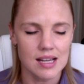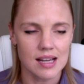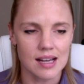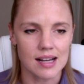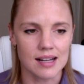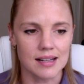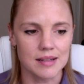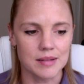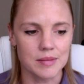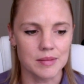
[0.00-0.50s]

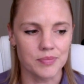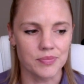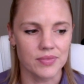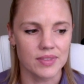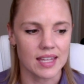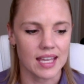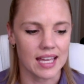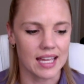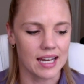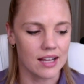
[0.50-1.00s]

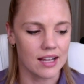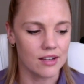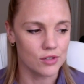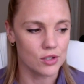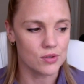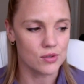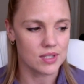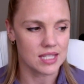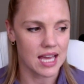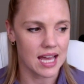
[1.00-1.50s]
And I've
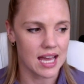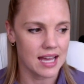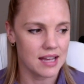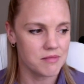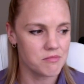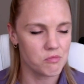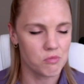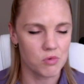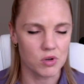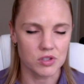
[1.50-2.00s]
used that
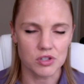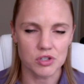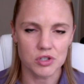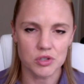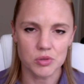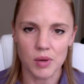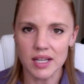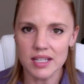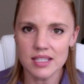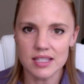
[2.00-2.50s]
once or
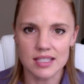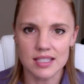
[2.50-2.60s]
twice.